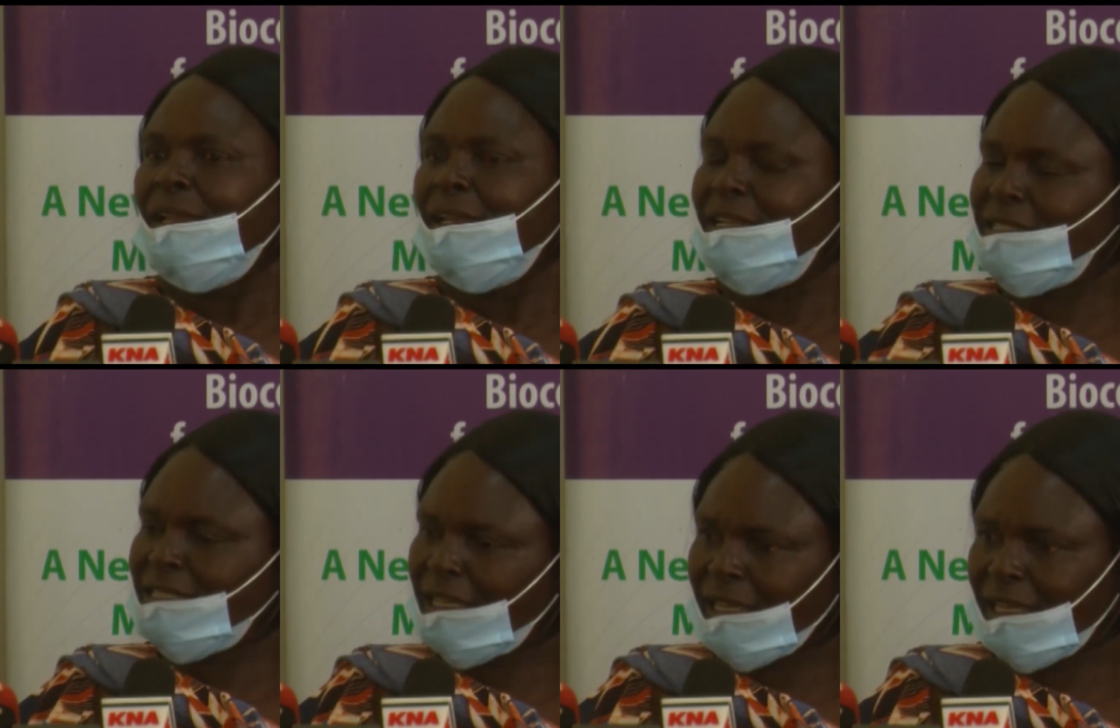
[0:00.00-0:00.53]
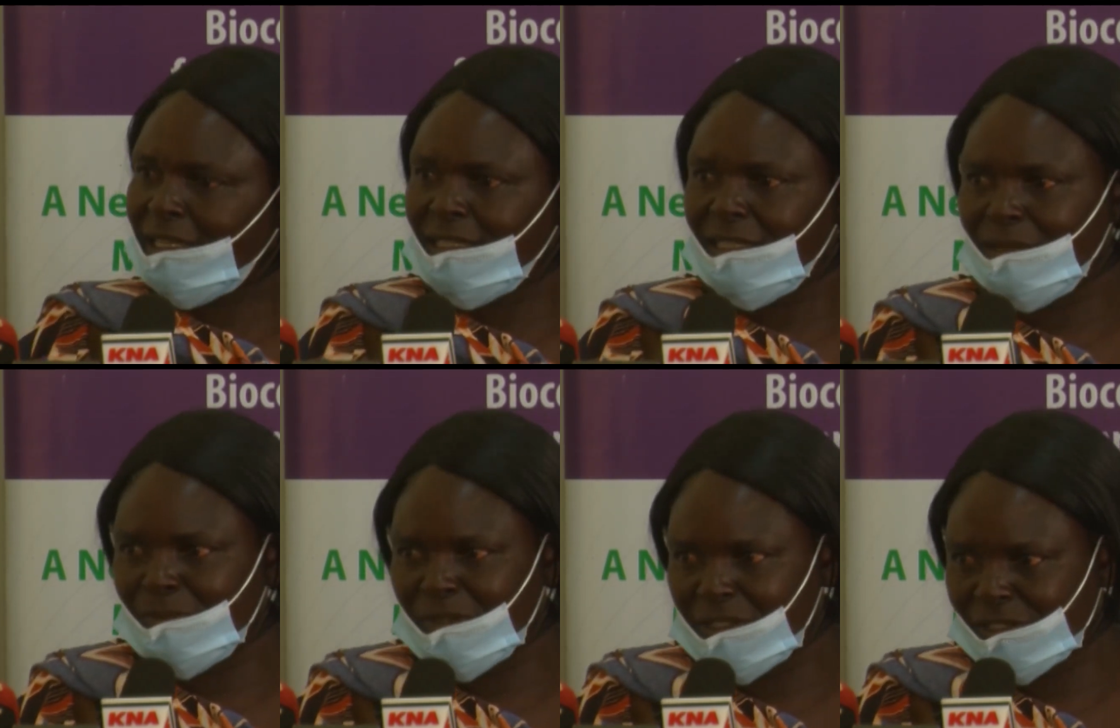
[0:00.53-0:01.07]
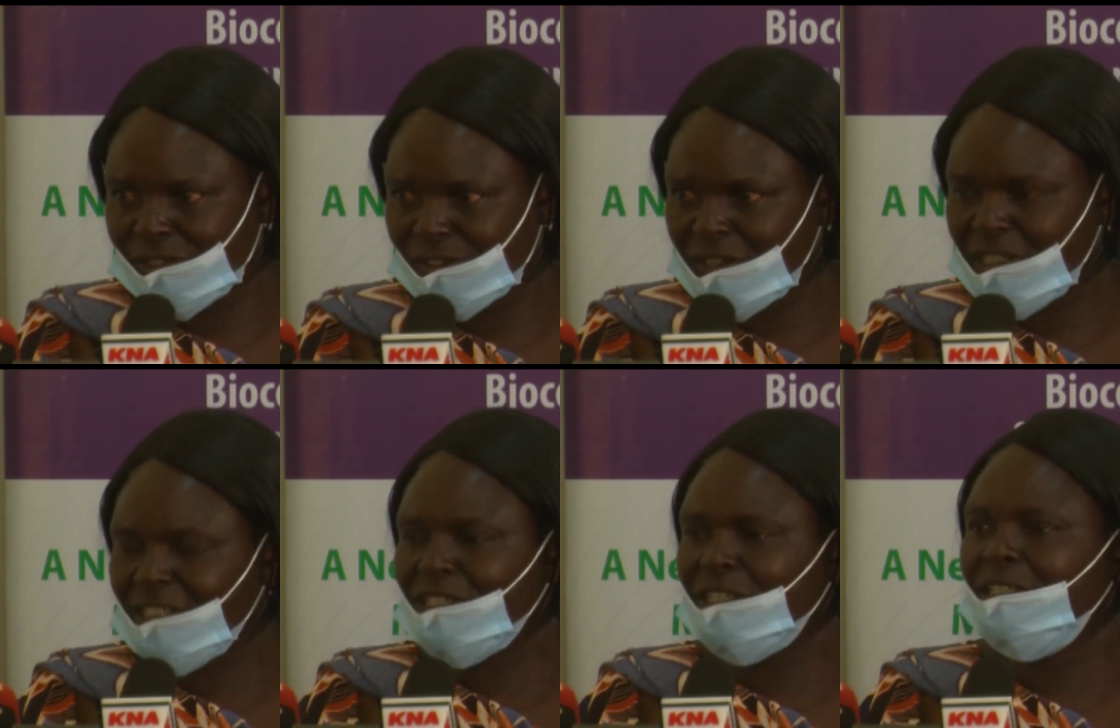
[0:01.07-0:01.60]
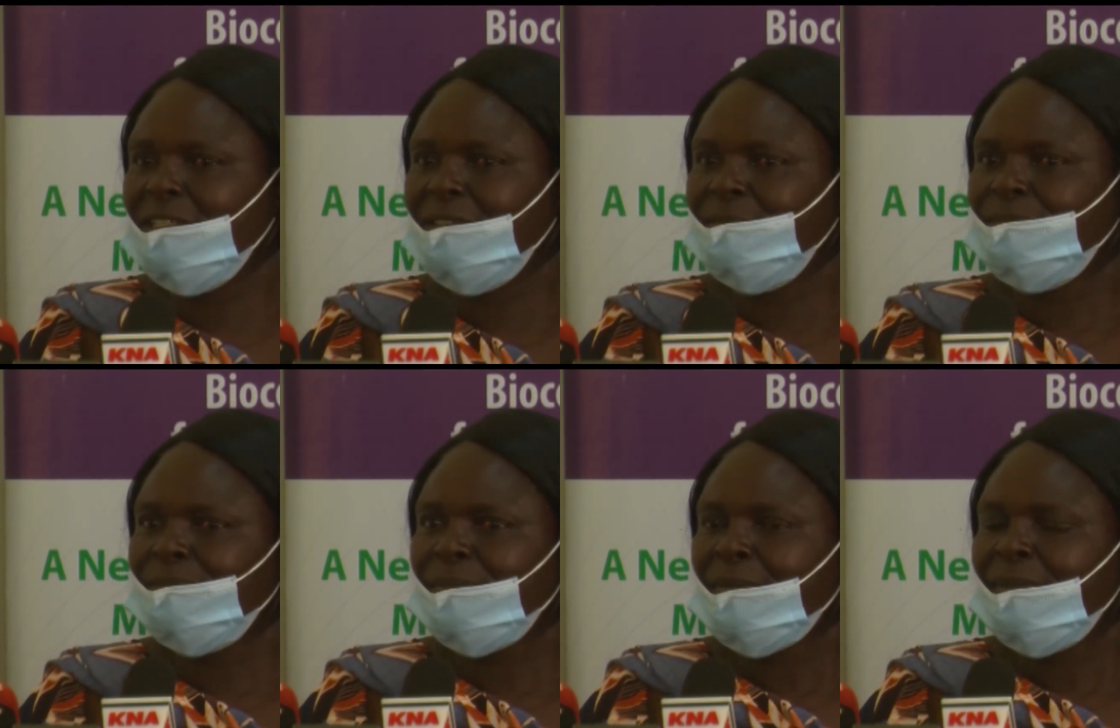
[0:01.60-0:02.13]
The second demonstration,
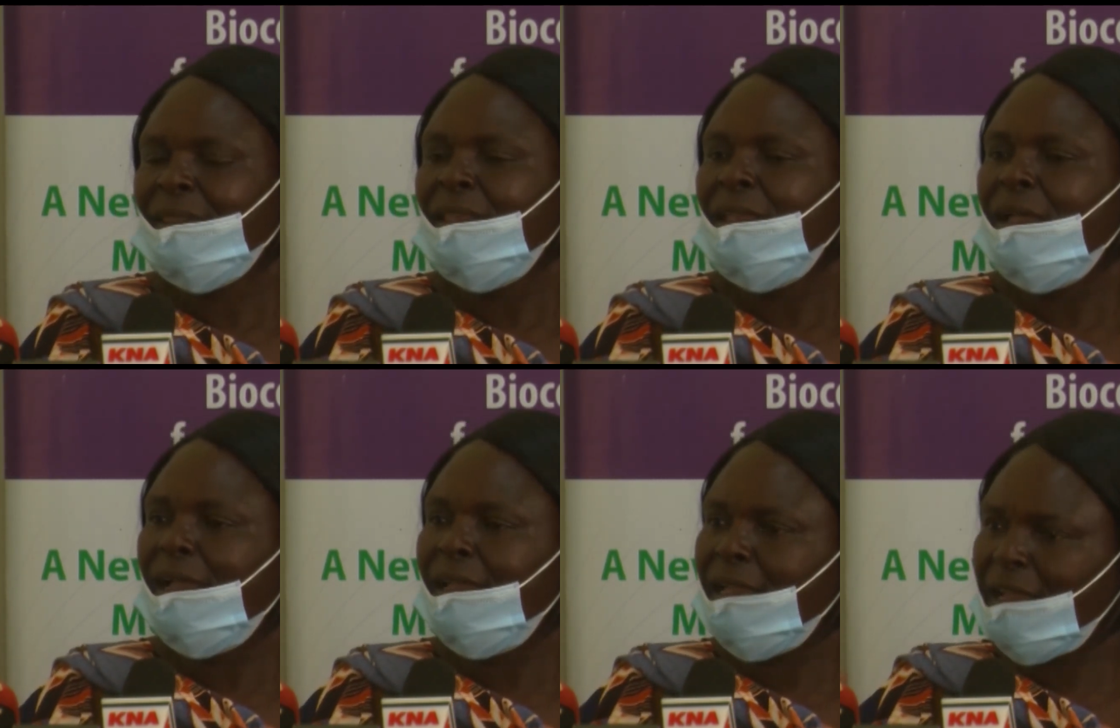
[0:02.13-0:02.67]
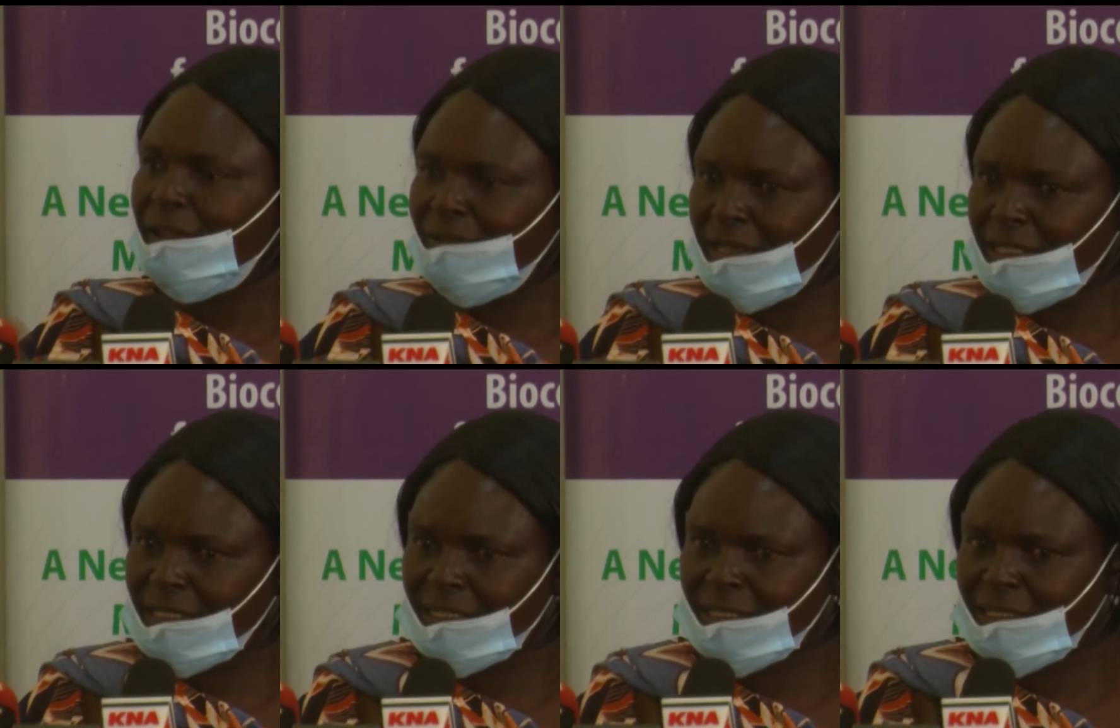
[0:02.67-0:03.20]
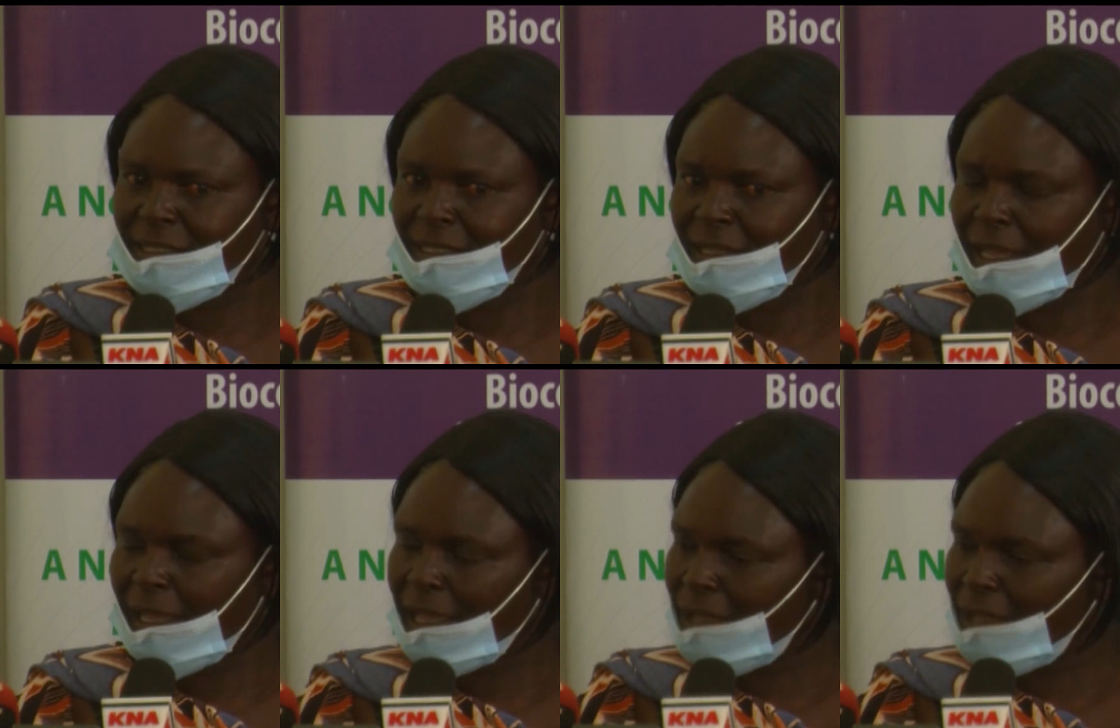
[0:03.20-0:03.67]
I, harvest, I